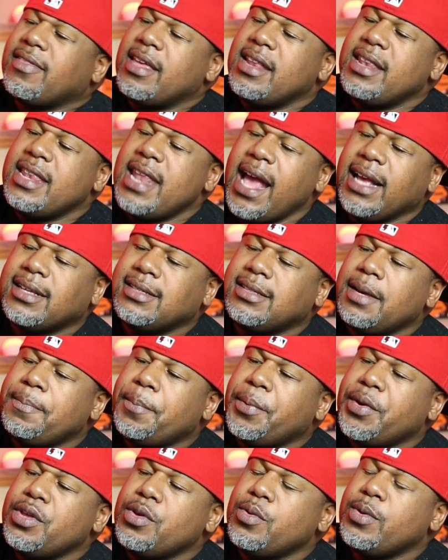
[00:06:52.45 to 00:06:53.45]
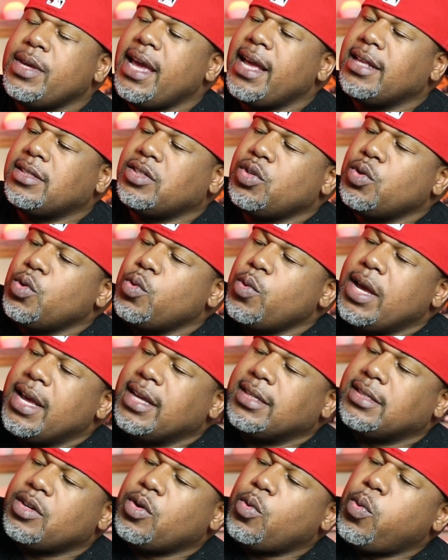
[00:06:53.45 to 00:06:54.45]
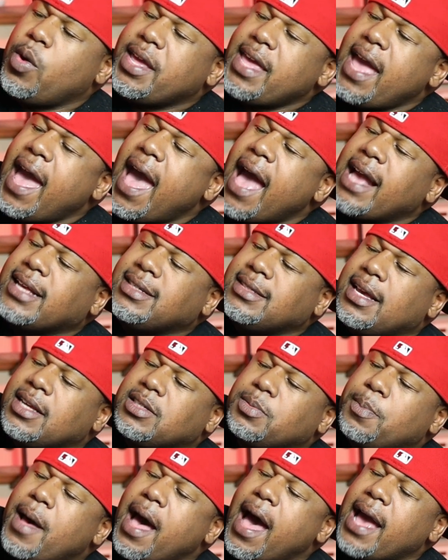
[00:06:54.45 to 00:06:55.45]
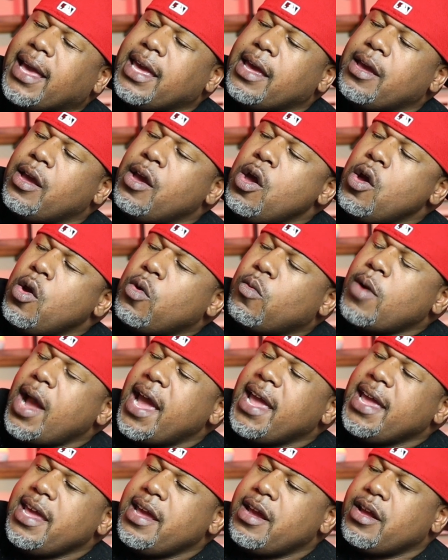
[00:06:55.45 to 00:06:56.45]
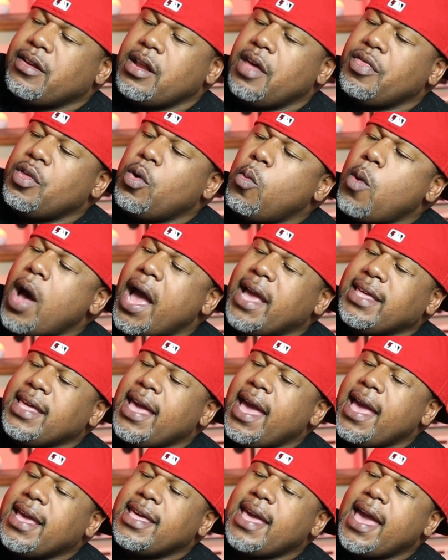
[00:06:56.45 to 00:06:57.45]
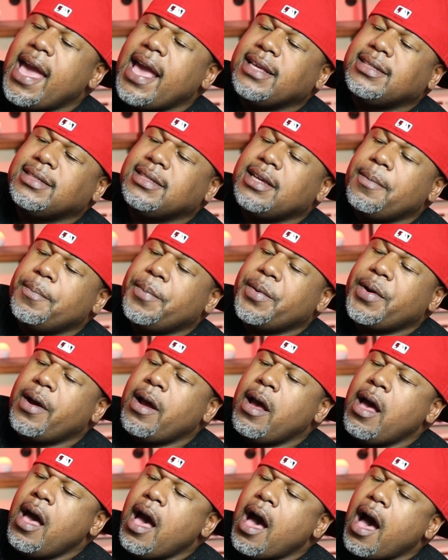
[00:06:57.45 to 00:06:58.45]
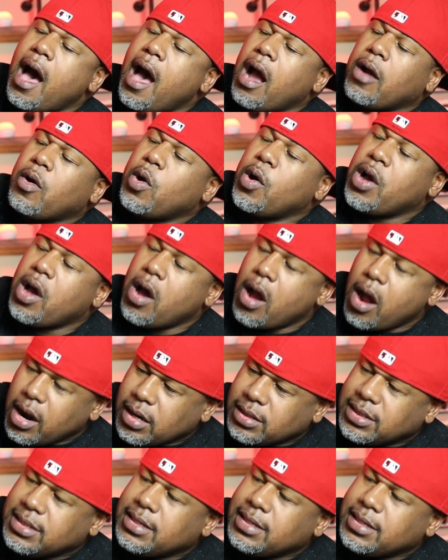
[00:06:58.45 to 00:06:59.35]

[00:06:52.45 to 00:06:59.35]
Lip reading: the next zipper you get to is a quick access pocket right here. Another YKK zipper, Aqua Guard